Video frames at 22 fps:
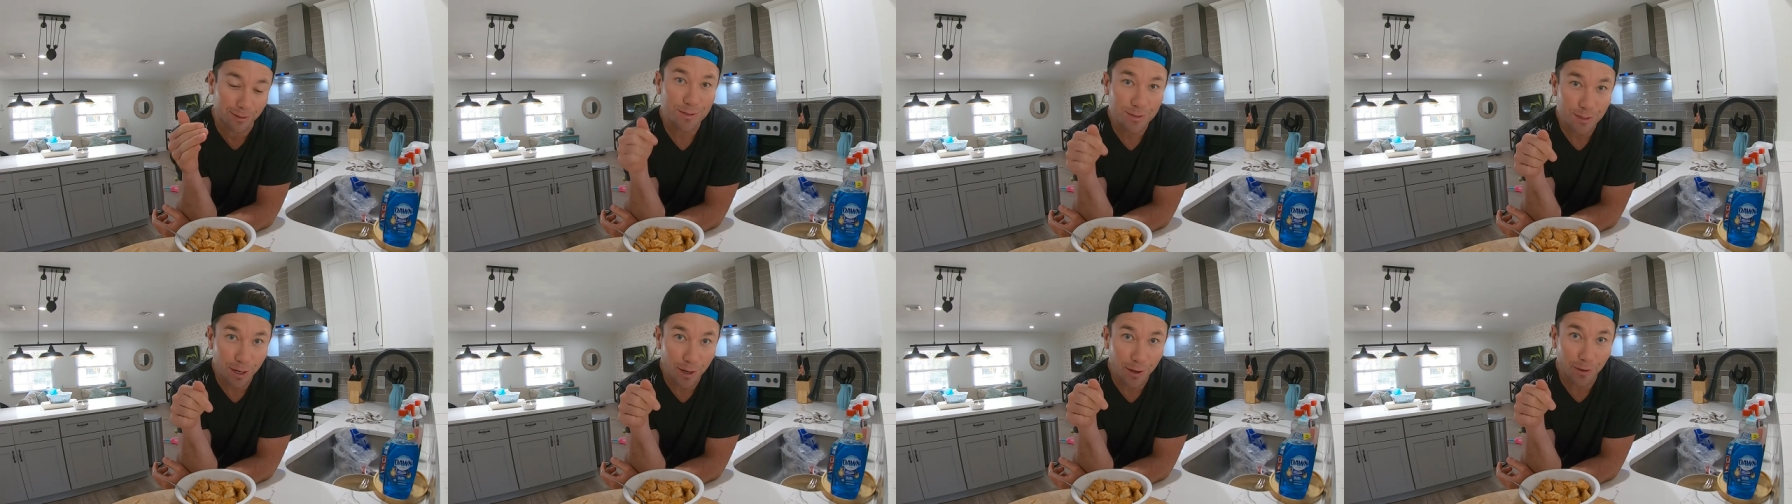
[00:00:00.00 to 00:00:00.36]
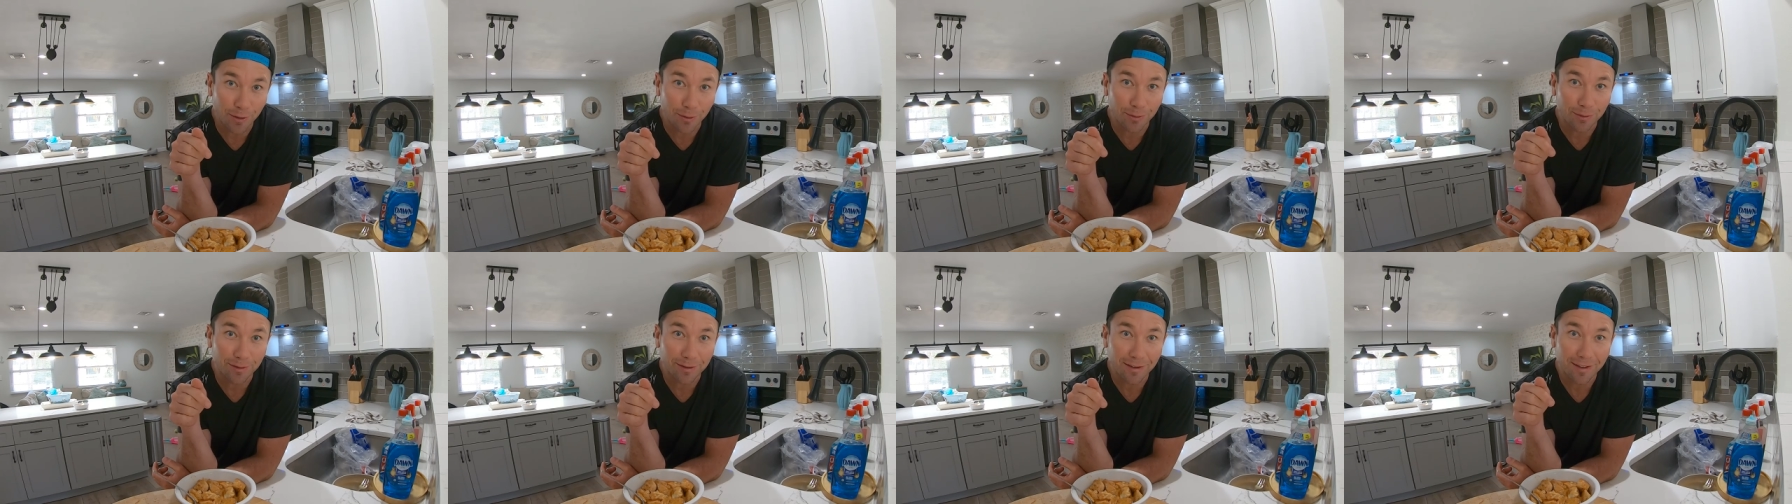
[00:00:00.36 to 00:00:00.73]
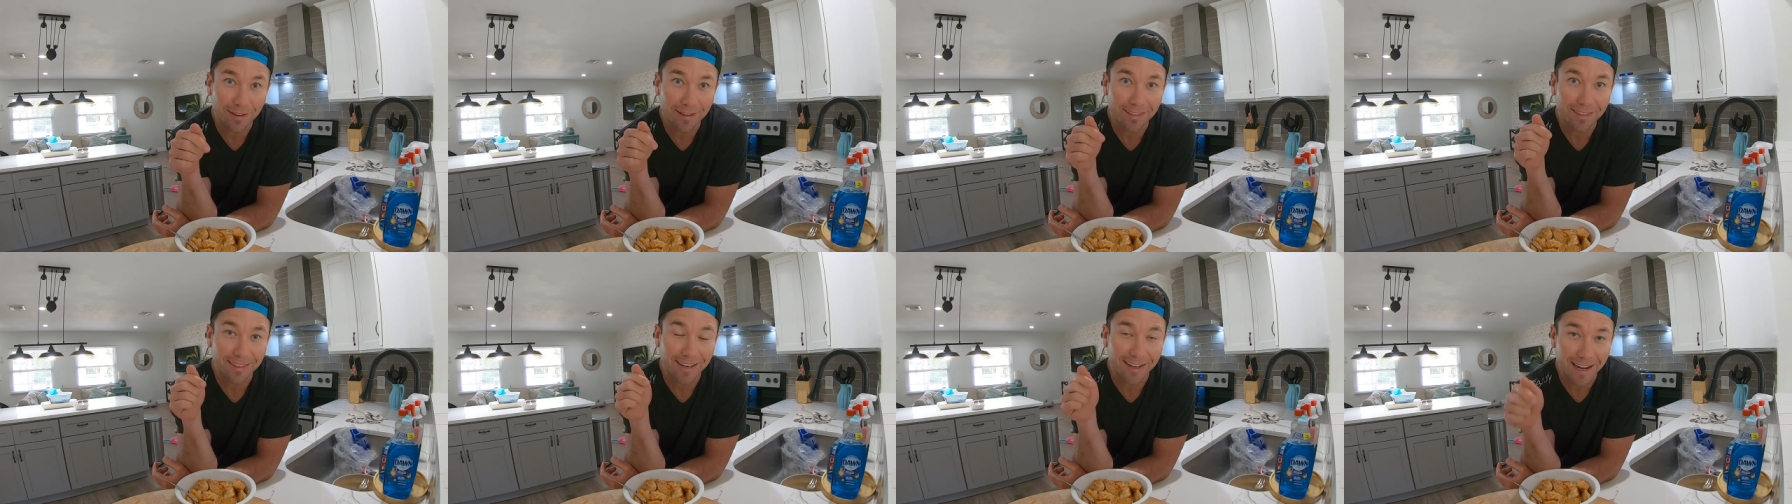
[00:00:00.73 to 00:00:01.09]
So,
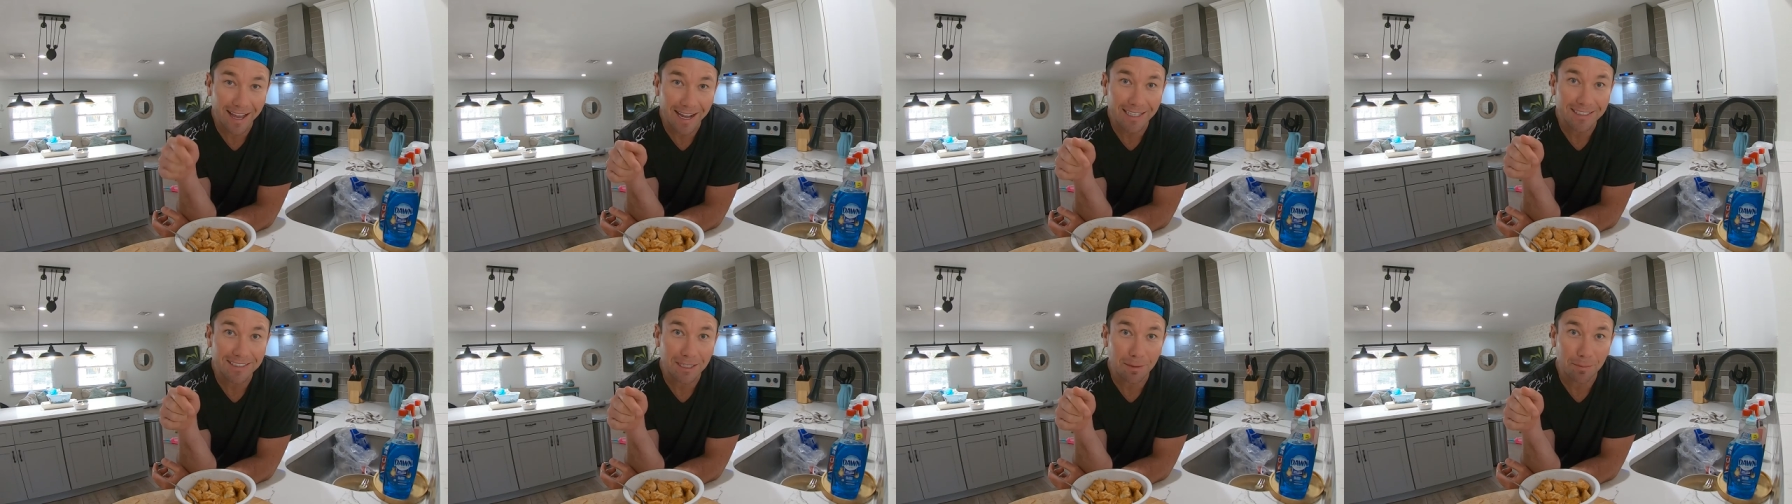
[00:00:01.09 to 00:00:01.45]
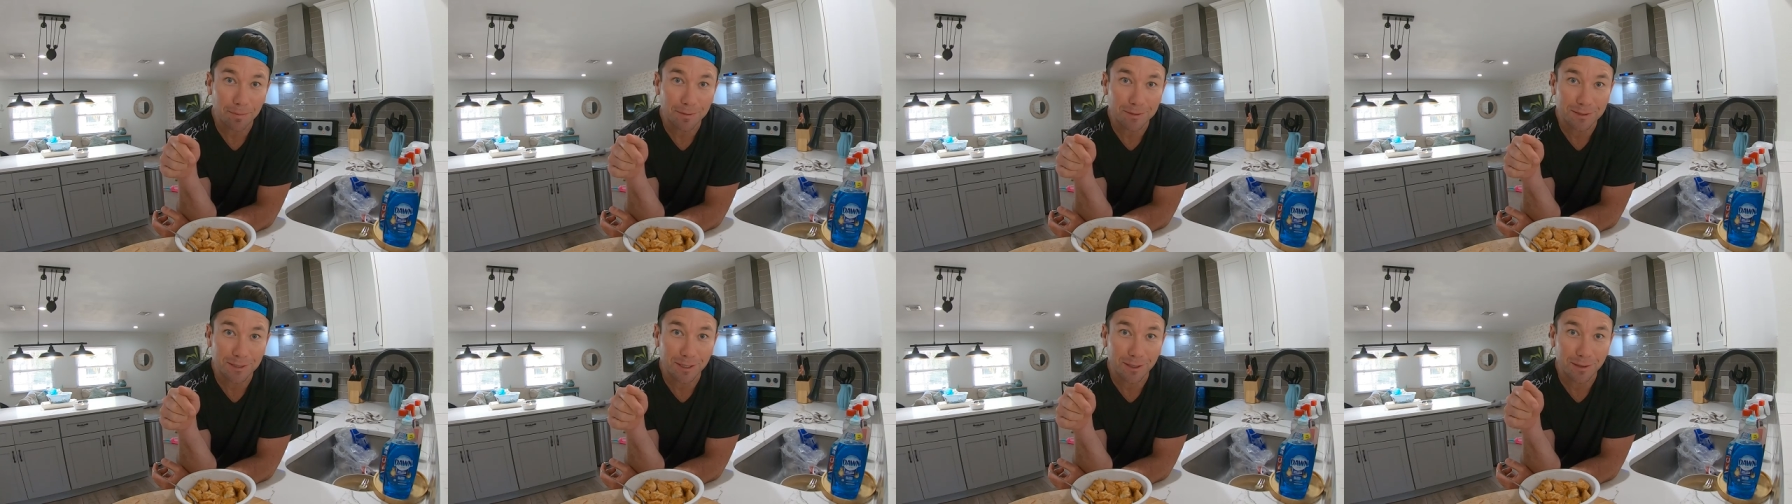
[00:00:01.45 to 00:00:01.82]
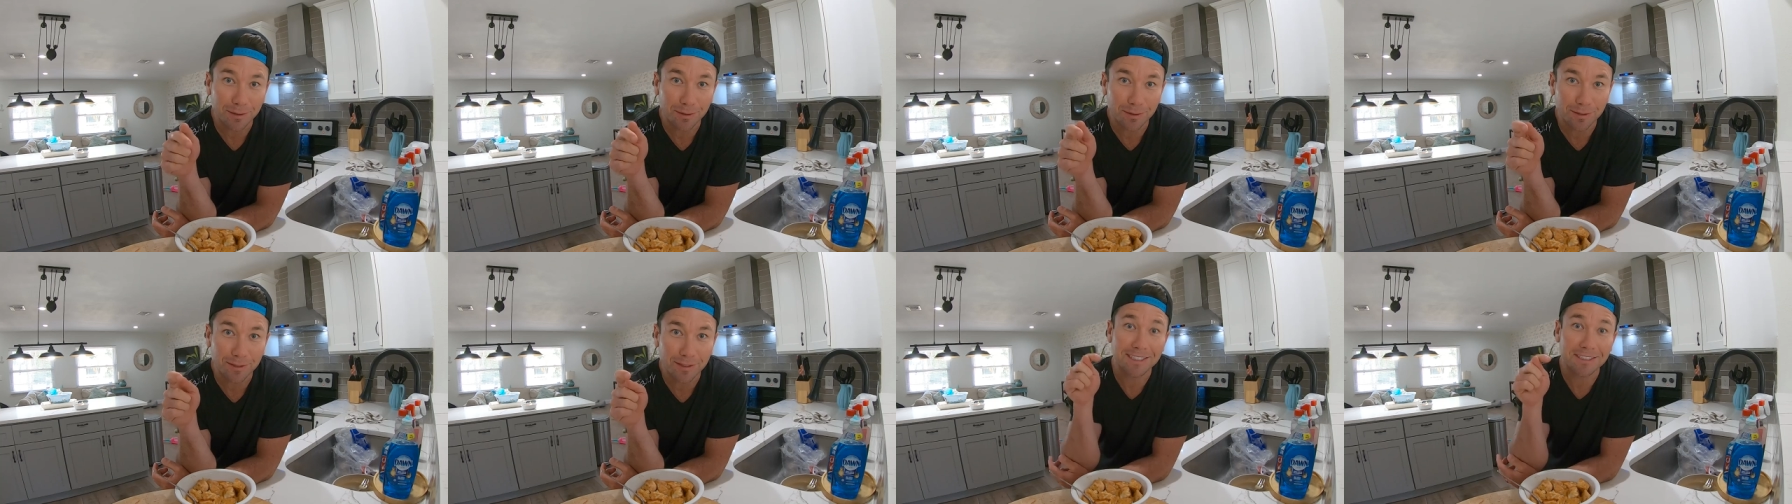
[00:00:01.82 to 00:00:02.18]
the next
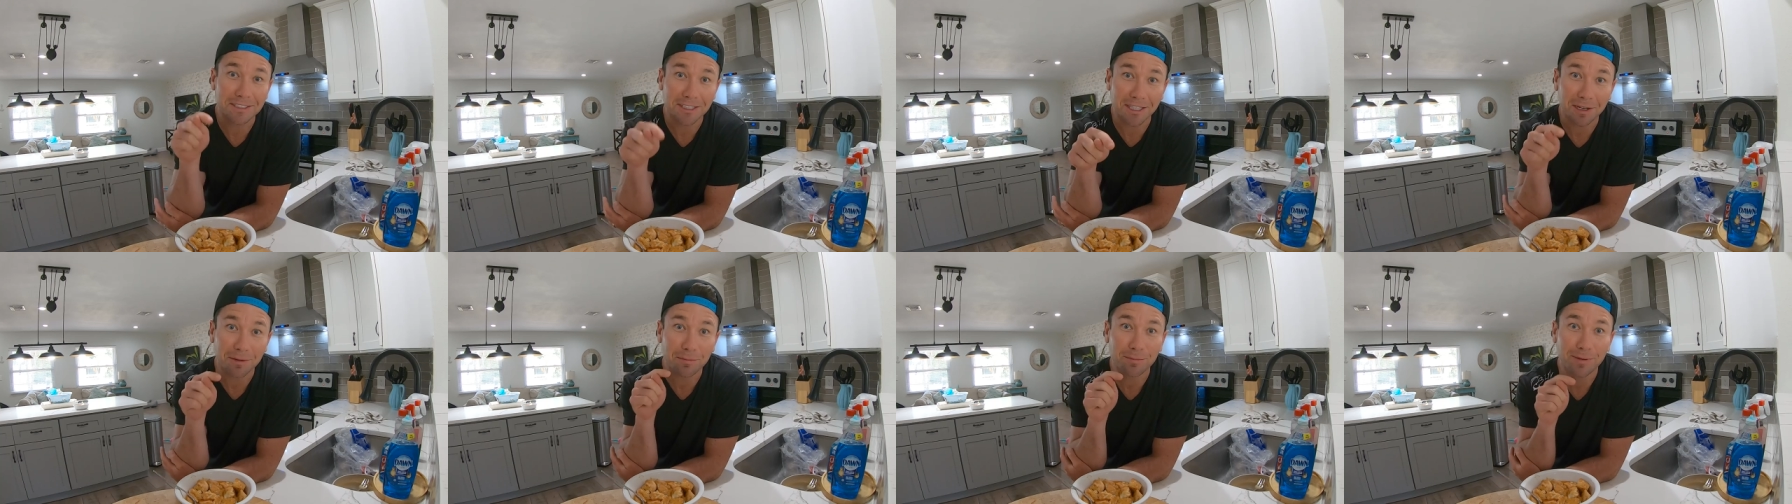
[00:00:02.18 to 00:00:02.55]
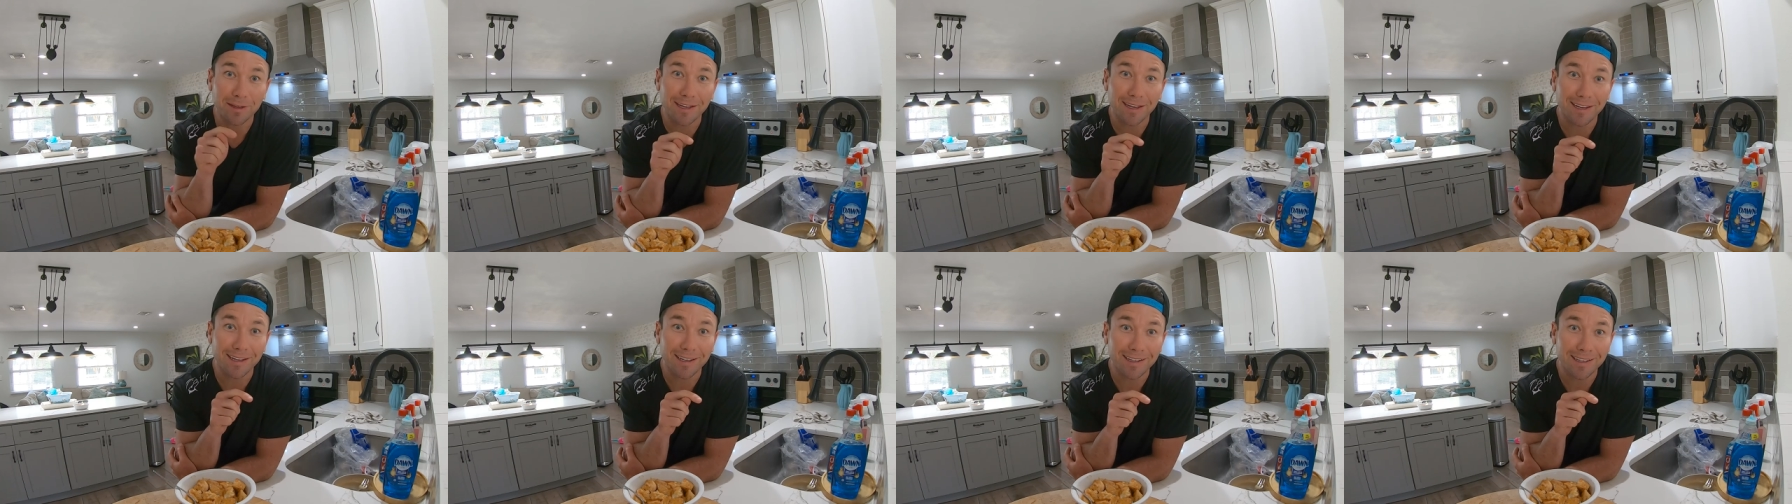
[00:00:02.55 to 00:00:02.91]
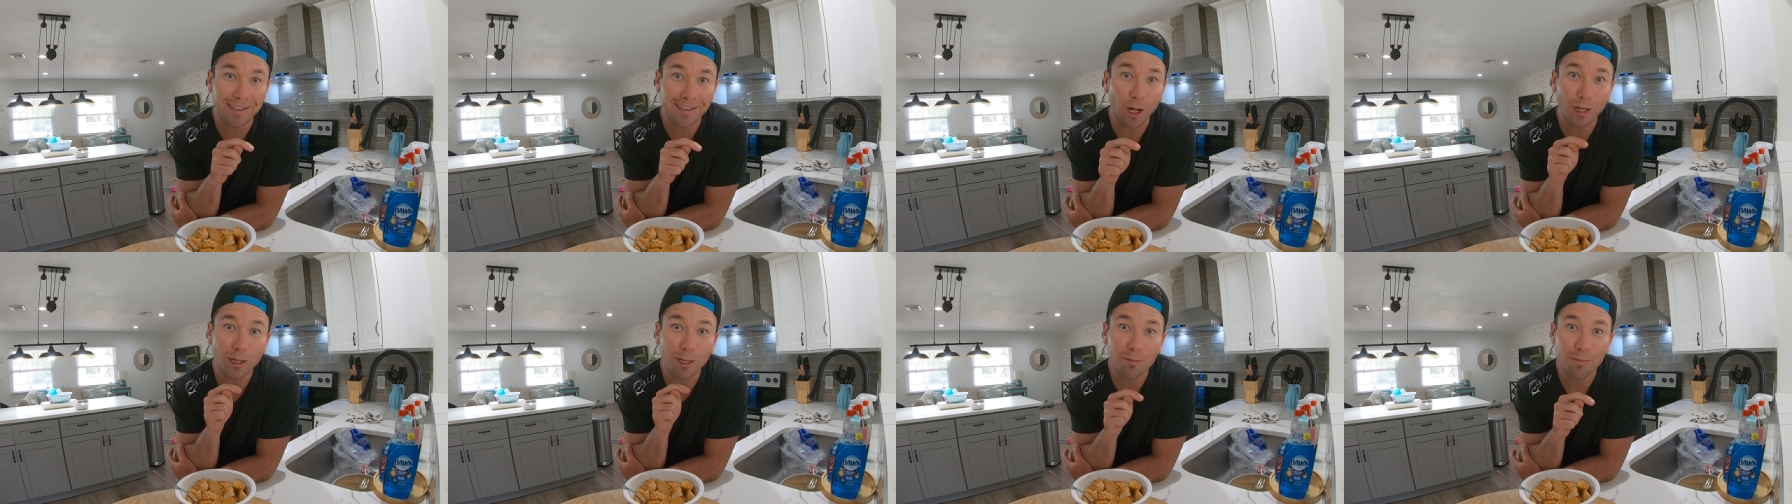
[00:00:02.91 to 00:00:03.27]
episode is gonna be
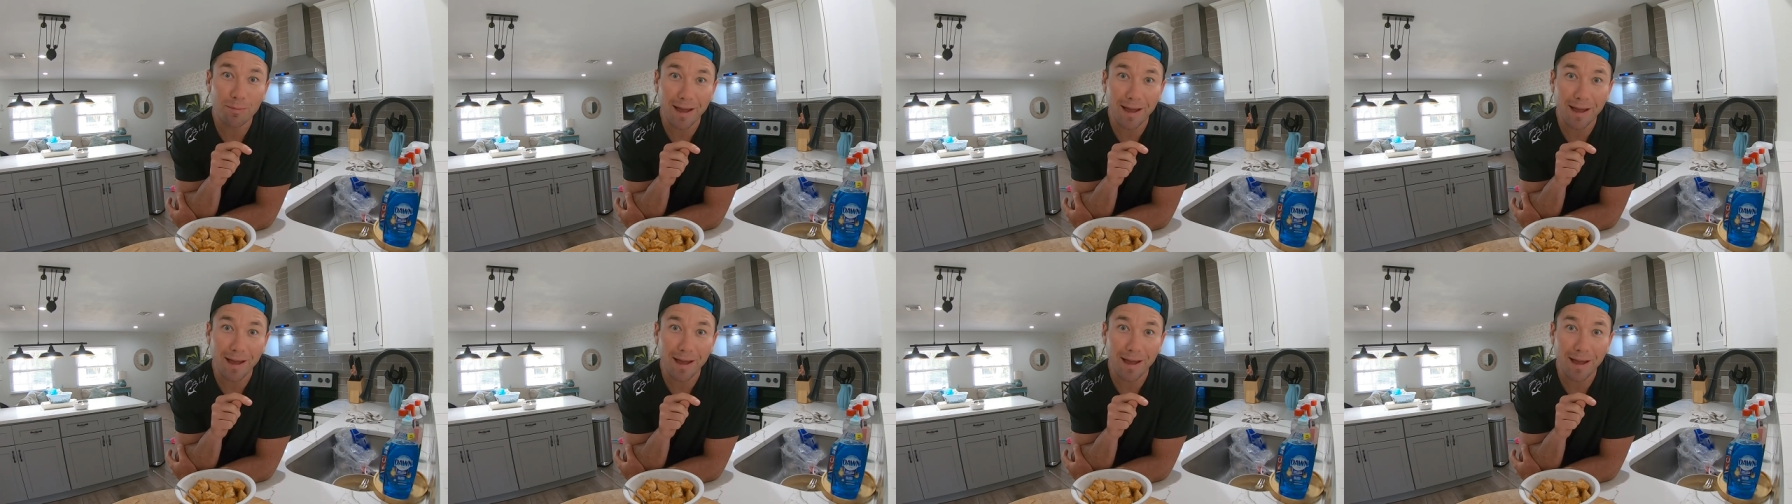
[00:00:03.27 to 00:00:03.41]
all